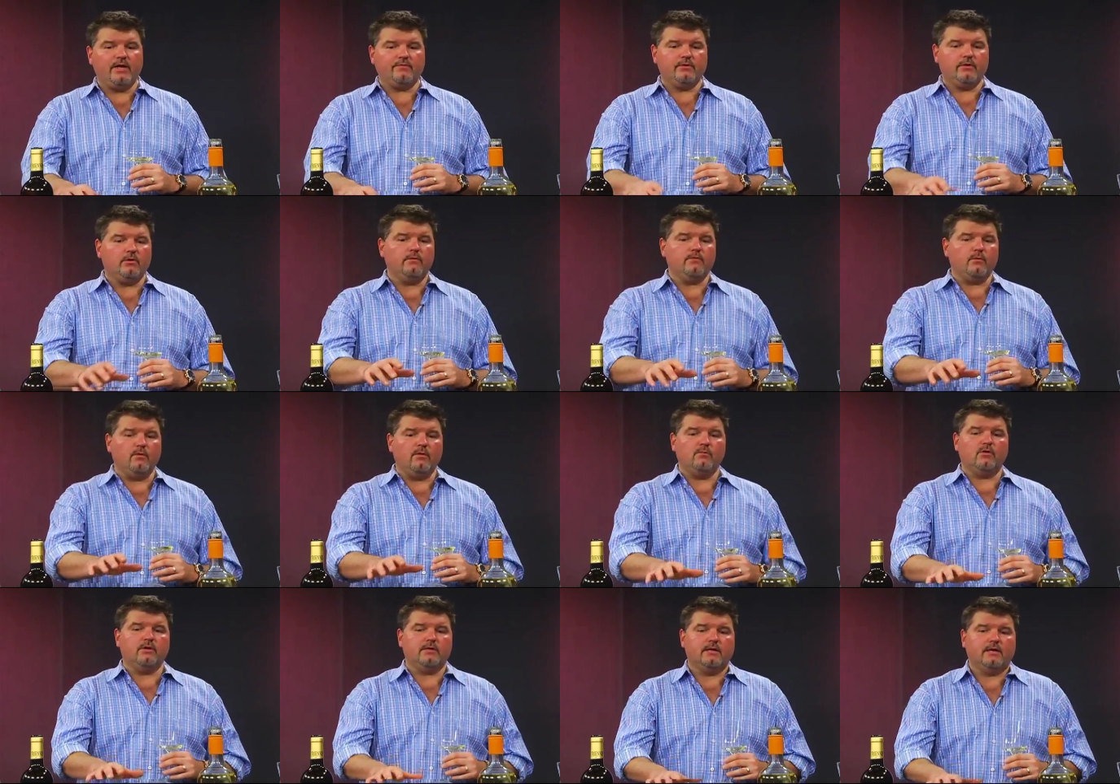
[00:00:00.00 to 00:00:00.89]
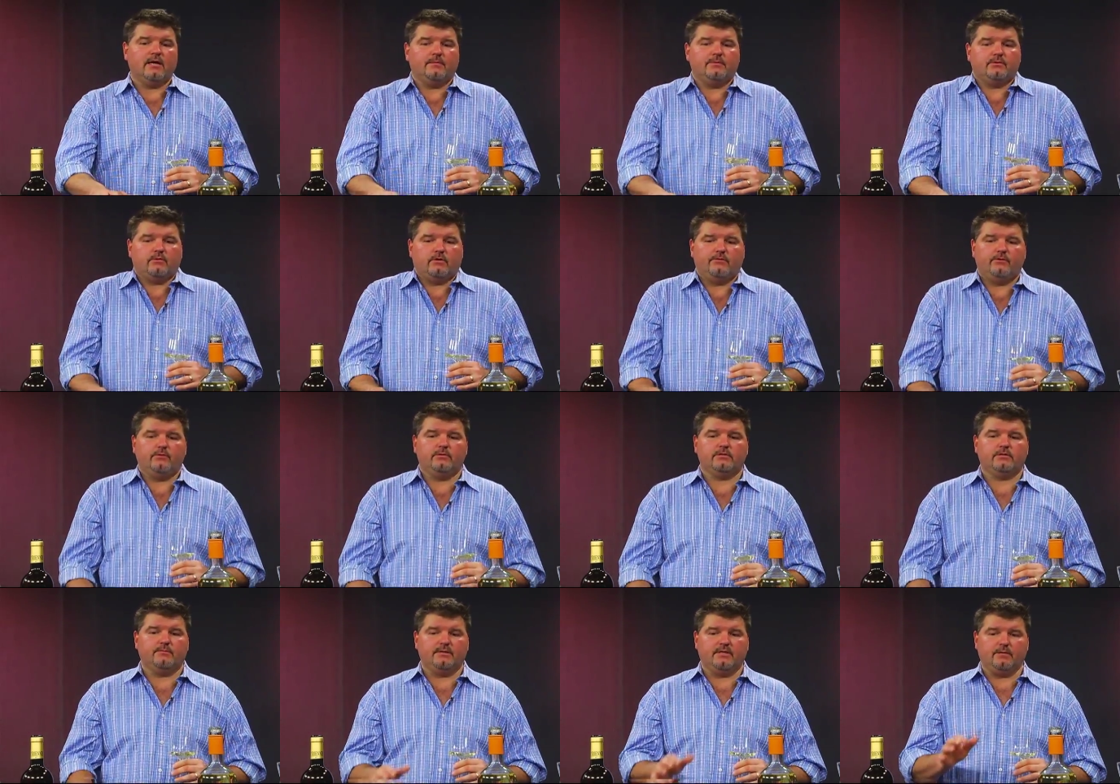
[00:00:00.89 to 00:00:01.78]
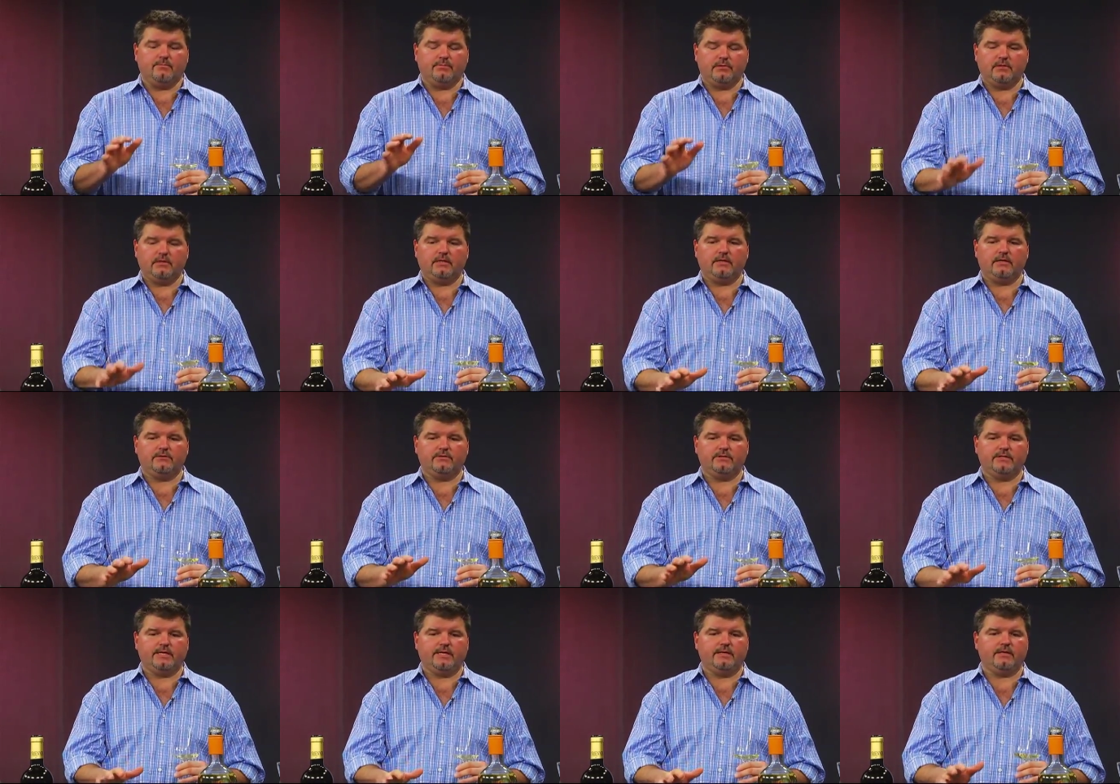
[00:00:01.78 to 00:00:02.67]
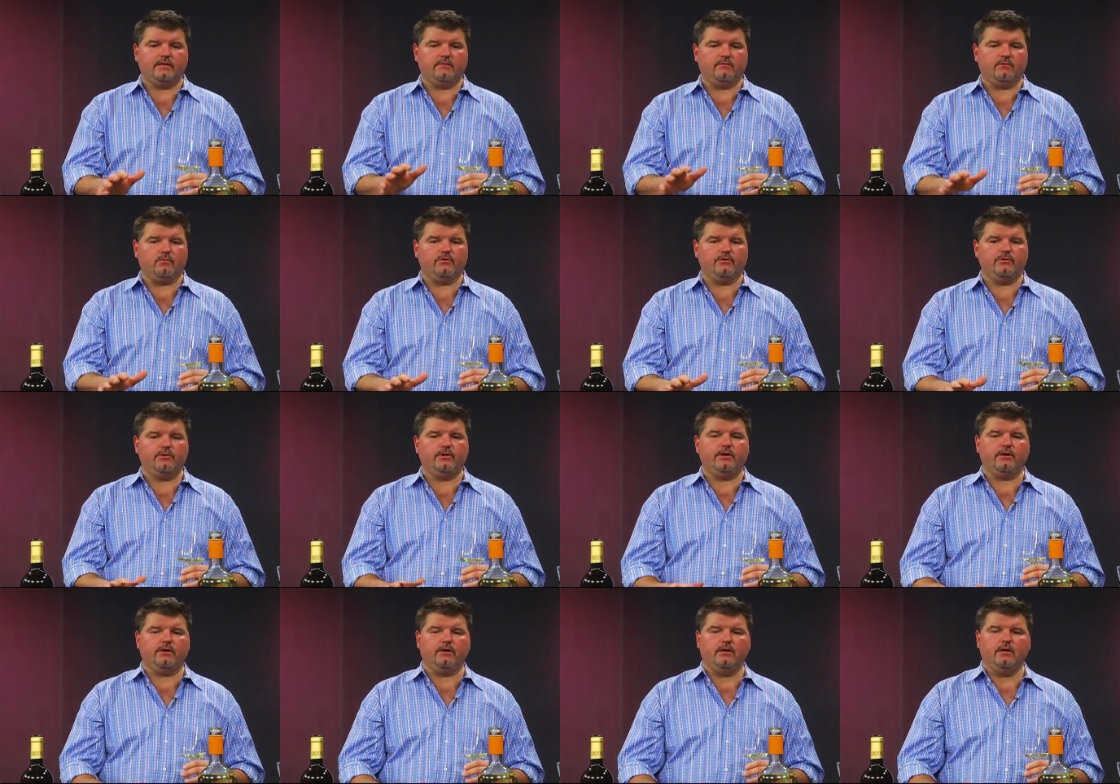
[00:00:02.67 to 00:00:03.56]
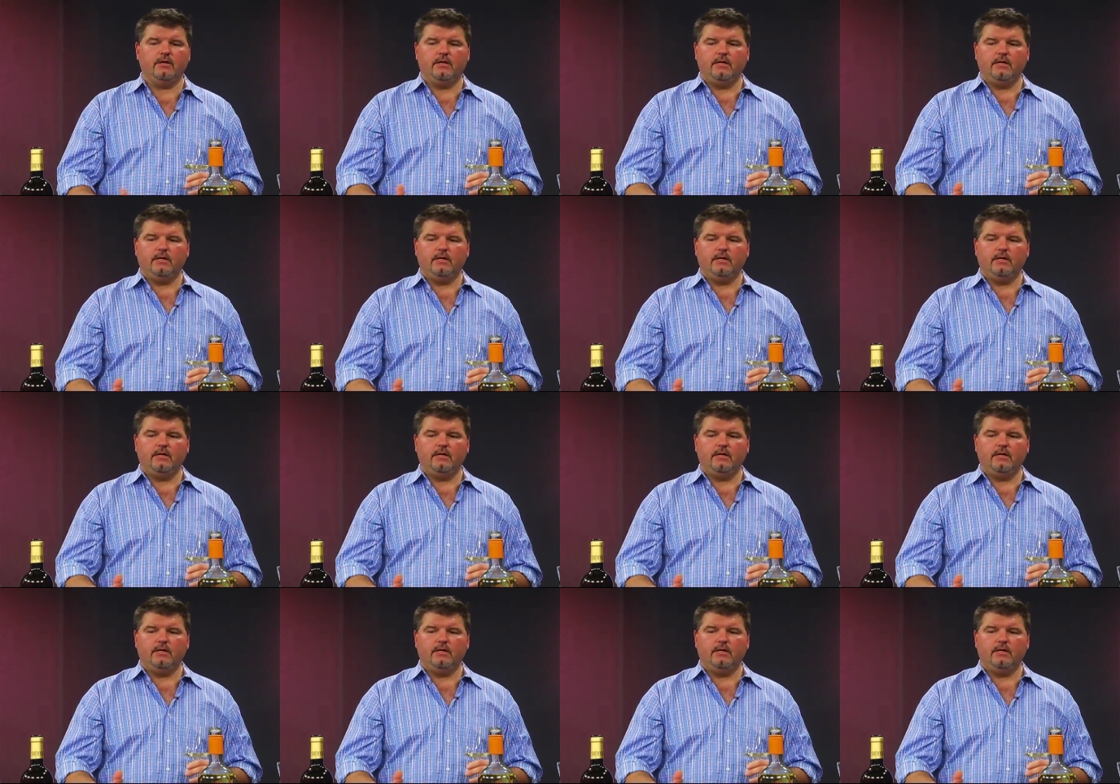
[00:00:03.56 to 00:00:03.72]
to go over one more time so our viewers can be completely understanding of what we're doing here.